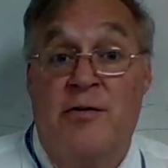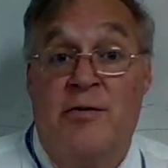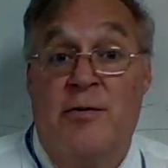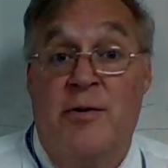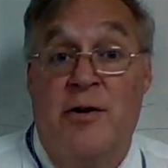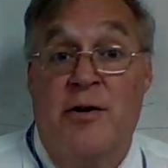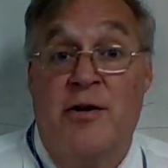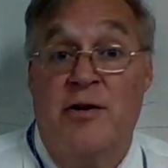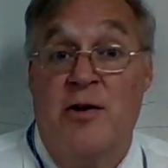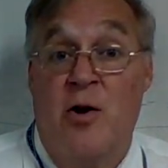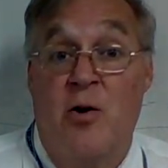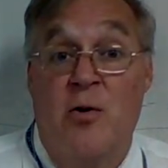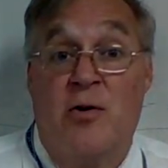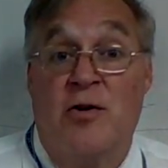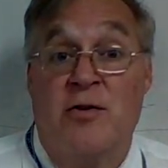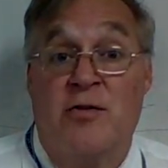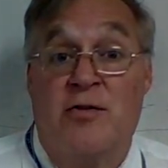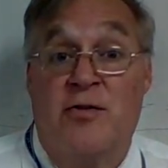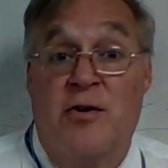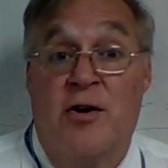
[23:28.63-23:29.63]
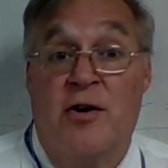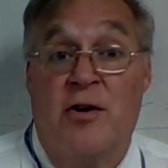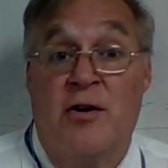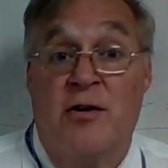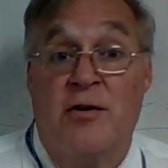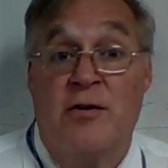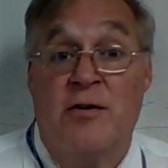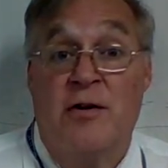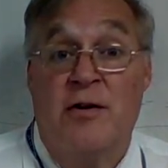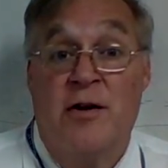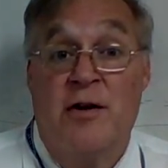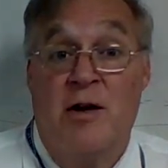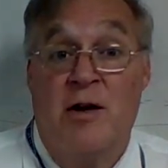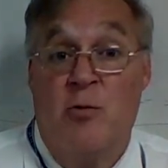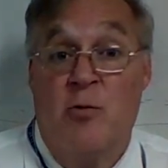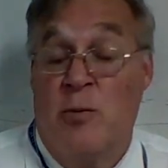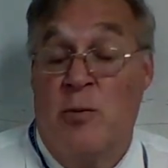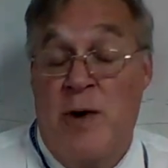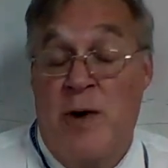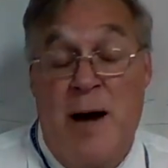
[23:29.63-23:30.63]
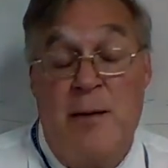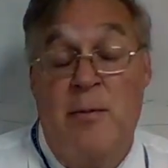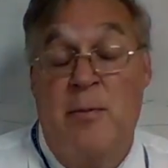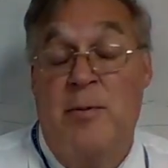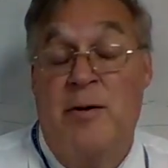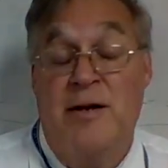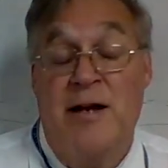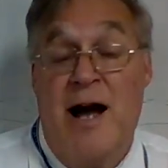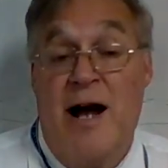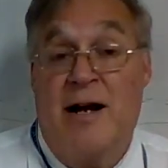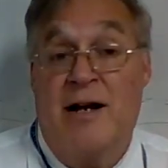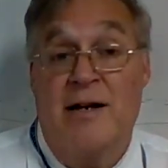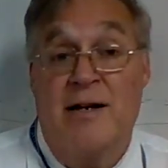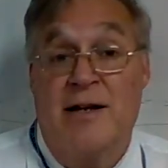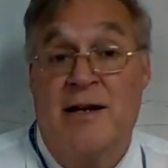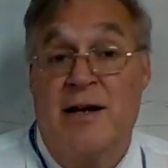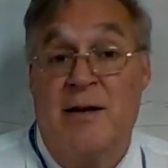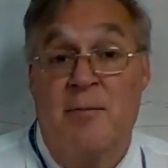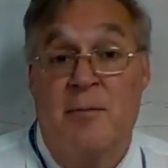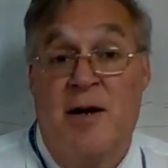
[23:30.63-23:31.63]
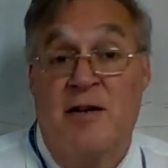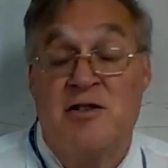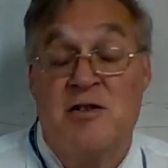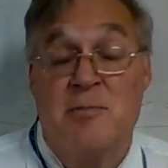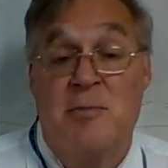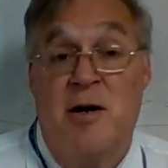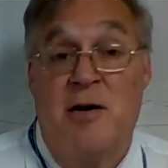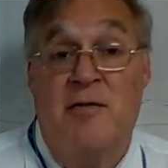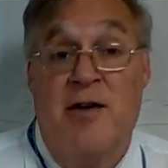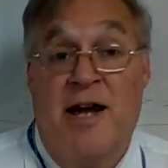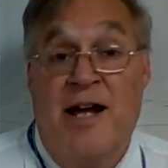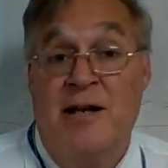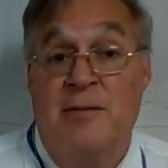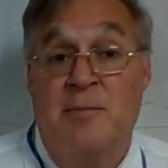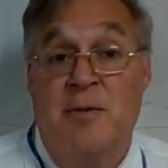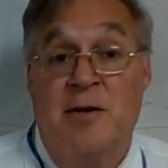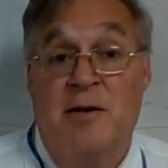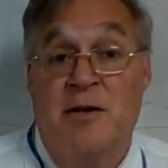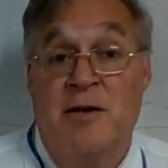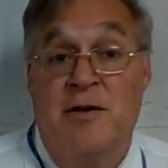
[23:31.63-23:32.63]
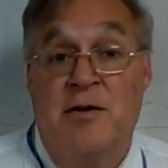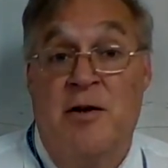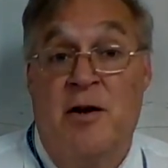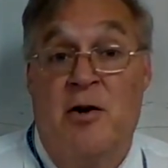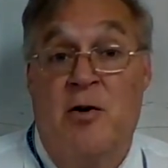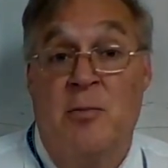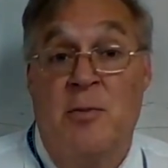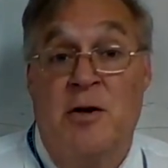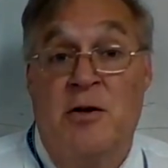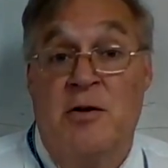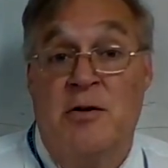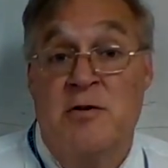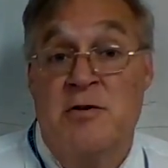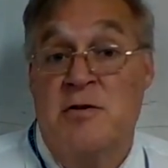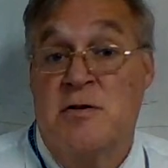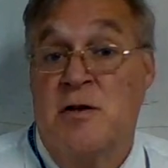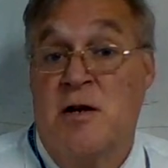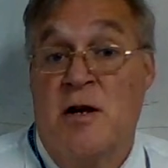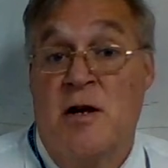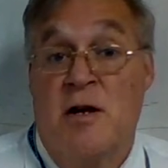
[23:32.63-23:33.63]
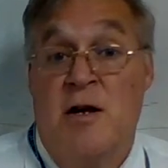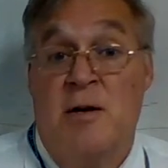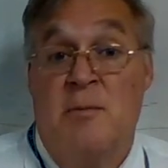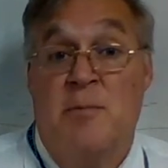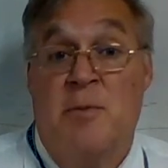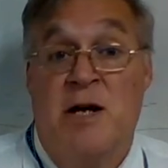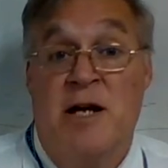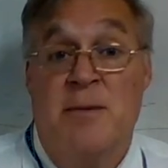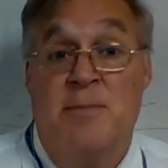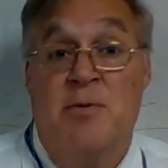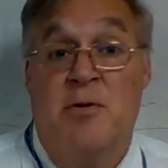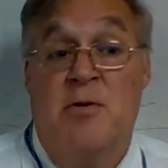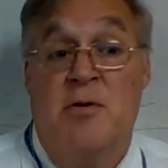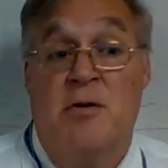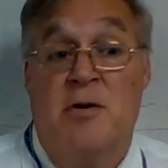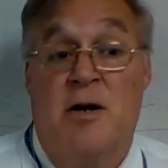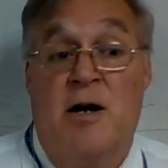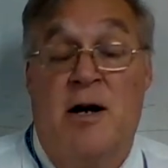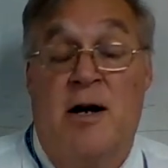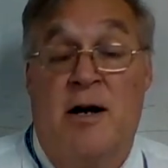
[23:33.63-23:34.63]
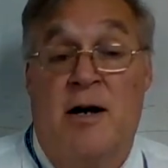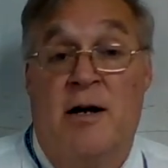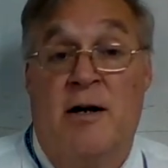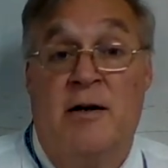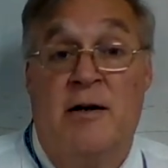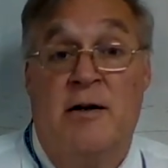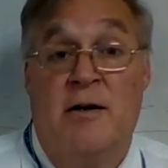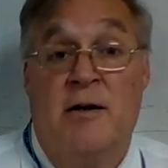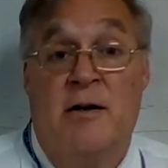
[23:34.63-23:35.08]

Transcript: really no concern. We're probably not going to get much above 8 billion though, because people